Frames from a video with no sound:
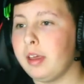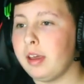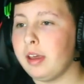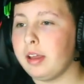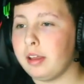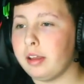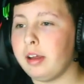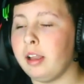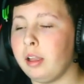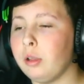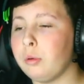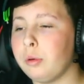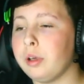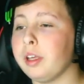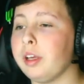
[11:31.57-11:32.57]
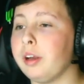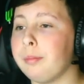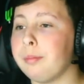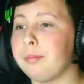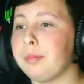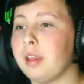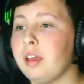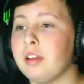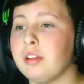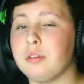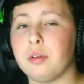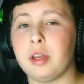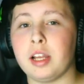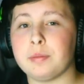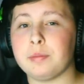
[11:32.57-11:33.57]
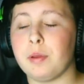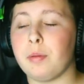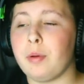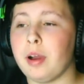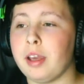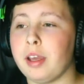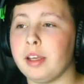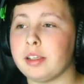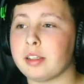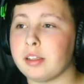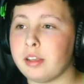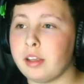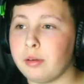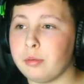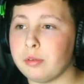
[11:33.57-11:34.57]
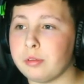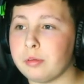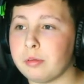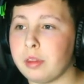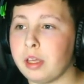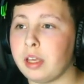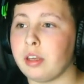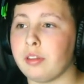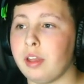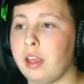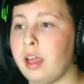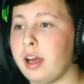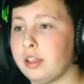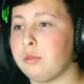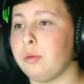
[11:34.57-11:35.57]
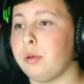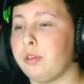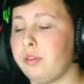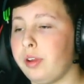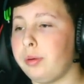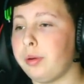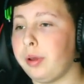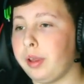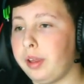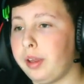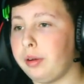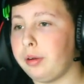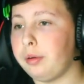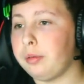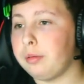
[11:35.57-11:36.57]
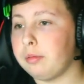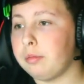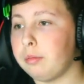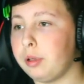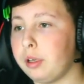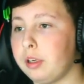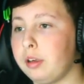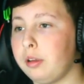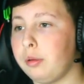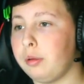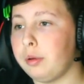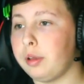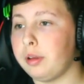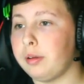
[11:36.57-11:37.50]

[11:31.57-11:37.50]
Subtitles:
a low gear. Don't ask me why. It's because I was thinking of the last one. Right? Okay. Yeah. No. Put in a low gear.